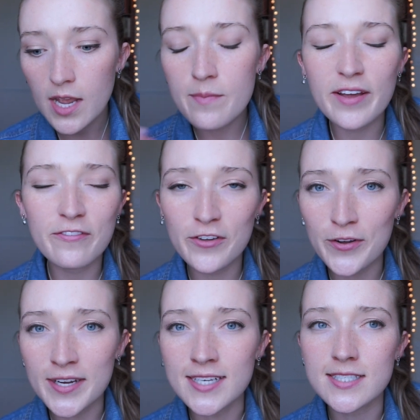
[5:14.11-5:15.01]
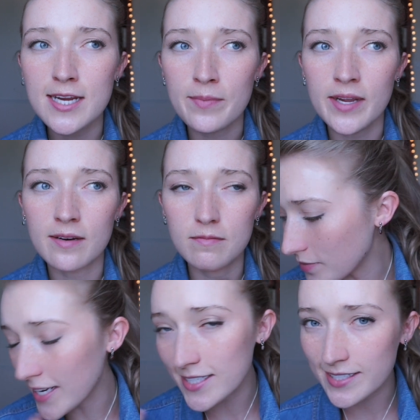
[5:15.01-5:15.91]
And by further east, I mean
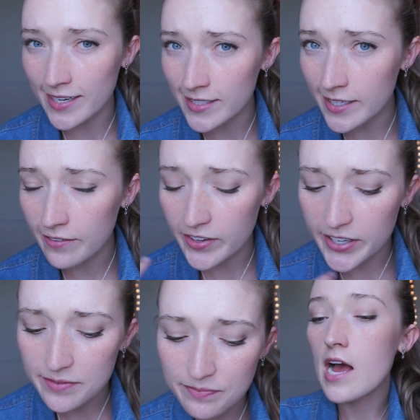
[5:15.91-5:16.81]
like Scandinavia.